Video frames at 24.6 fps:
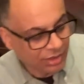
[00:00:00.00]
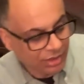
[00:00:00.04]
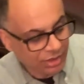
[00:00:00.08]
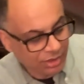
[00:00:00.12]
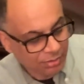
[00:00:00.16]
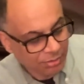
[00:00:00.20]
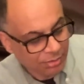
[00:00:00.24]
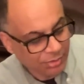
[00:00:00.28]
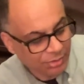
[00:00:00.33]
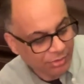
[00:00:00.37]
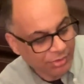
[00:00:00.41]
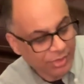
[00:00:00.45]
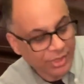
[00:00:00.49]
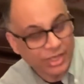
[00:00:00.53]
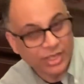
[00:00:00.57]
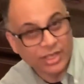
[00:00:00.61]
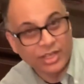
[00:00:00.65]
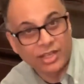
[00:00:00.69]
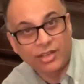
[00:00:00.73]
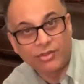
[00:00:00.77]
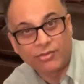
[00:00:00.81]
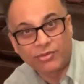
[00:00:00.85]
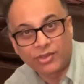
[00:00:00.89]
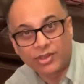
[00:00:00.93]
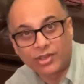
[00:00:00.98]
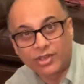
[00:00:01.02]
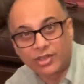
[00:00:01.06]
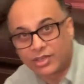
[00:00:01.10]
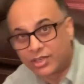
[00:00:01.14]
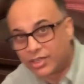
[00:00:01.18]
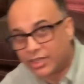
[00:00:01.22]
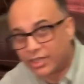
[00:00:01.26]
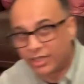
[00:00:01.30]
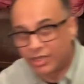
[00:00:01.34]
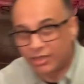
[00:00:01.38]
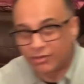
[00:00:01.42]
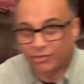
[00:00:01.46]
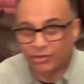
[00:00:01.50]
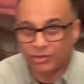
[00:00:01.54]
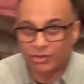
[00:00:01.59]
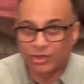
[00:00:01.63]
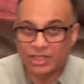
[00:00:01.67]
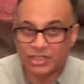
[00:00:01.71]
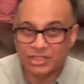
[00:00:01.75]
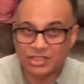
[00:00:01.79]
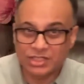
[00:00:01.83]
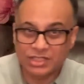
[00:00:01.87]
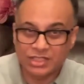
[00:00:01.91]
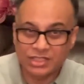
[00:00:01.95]
It will be very difficult, and if you
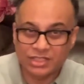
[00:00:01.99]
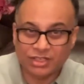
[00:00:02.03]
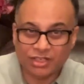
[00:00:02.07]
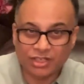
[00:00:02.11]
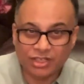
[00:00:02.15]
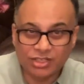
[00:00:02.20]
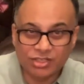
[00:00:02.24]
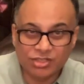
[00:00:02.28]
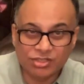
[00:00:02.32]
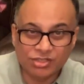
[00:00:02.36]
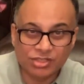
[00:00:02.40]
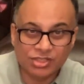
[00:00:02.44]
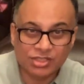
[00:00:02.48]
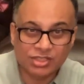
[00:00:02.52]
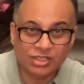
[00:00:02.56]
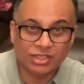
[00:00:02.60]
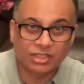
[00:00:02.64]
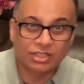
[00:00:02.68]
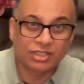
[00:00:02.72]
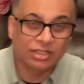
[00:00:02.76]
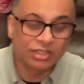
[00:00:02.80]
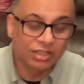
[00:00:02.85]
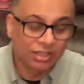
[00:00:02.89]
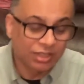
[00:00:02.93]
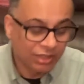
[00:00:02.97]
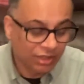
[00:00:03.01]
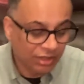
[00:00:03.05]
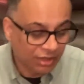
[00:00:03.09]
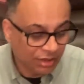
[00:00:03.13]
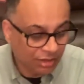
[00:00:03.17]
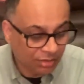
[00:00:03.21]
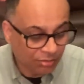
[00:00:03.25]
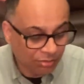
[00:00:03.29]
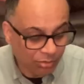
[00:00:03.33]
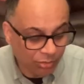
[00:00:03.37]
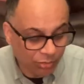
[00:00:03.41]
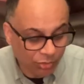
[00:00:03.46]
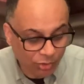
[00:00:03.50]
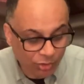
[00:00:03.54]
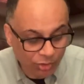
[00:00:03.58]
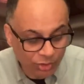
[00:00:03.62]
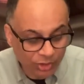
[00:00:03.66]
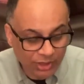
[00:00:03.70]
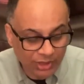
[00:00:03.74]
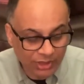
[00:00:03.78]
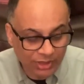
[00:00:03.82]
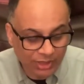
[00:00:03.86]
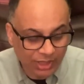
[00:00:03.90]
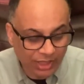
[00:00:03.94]
actually try to stick more
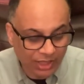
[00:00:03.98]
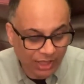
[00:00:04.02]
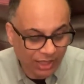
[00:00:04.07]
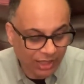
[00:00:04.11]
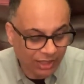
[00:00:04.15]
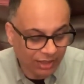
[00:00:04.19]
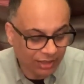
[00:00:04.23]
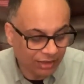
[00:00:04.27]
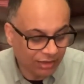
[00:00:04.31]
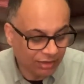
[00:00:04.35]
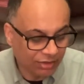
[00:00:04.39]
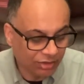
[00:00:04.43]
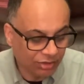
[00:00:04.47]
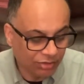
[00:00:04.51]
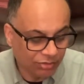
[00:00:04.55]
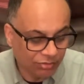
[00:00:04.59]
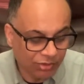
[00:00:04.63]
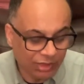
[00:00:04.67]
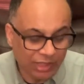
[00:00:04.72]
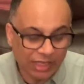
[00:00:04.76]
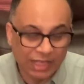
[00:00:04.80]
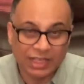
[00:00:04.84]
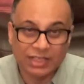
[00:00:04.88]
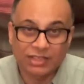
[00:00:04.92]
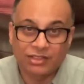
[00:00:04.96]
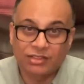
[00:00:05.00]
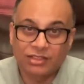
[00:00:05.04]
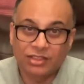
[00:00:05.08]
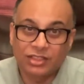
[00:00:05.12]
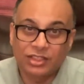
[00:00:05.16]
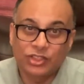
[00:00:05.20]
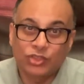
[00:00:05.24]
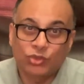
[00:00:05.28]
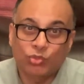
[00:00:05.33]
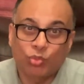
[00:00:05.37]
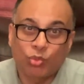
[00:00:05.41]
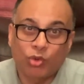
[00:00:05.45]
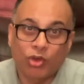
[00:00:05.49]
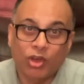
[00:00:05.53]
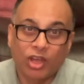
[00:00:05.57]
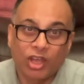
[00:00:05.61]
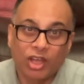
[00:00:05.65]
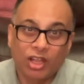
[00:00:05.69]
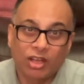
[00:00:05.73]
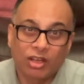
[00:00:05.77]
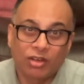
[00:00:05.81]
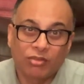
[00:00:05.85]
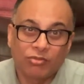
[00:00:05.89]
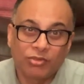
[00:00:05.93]
than that, you will actually
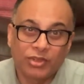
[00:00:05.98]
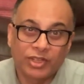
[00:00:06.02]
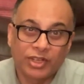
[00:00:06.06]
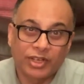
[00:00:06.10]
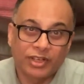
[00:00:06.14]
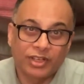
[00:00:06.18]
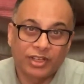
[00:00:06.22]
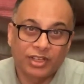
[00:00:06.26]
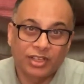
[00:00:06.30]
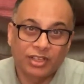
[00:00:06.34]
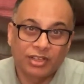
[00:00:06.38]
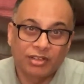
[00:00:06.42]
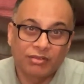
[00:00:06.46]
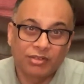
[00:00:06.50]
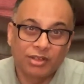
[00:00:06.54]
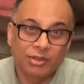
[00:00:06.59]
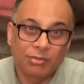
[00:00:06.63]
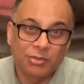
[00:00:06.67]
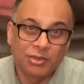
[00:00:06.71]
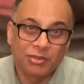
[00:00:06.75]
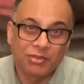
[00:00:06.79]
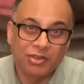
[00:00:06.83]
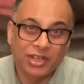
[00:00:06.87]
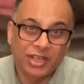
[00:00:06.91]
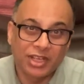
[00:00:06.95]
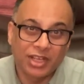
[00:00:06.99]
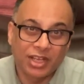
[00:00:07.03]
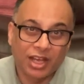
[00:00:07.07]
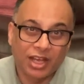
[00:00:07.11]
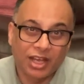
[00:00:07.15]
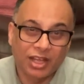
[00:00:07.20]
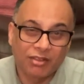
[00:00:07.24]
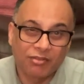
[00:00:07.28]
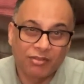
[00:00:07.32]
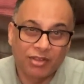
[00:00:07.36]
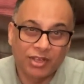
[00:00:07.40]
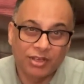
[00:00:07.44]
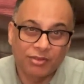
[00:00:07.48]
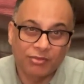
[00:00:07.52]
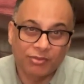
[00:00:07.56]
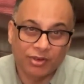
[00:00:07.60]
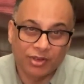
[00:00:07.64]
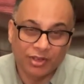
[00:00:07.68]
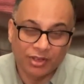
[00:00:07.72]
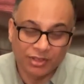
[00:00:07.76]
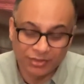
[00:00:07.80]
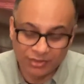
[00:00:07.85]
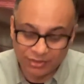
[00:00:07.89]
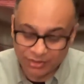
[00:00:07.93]
spoil. Wear and tear will be very high very
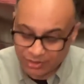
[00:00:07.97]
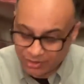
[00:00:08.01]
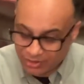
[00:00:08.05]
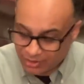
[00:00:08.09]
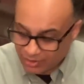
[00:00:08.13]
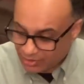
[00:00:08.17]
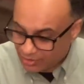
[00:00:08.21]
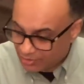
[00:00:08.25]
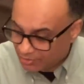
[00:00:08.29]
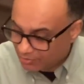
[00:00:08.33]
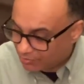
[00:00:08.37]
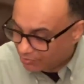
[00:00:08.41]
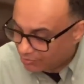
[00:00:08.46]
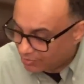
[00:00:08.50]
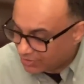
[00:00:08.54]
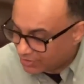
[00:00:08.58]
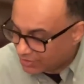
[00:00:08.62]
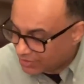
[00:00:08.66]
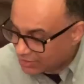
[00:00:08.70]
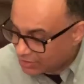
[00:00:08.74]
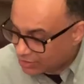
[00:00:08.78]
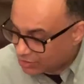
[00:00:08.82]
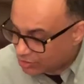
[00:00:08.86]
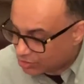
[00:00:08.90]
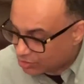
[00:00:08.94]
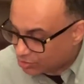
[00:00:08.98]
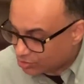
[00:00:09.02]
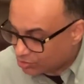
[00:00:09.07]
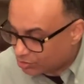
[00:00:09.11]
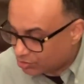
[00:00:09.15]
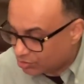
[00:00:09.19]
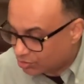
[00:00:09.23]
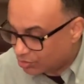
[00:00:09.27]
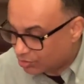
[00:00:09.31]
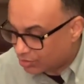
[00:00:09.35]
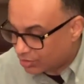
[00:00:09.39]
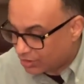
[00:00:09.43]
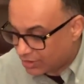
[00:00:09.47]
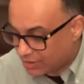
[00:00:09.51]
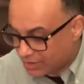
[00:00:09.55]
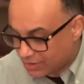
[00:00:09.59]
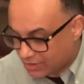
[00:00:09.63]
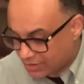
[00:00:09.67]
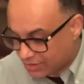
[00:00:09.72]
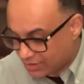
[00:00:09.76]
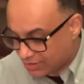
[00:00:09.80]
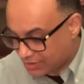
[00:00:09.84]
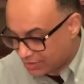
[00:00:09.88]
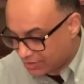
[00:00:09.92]
fast with these two
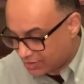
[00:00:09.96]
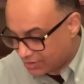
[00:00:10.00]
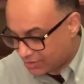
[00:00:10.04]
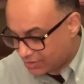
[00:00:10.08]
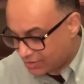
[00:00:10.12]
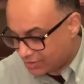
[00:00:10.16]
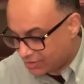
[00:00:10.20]
cases.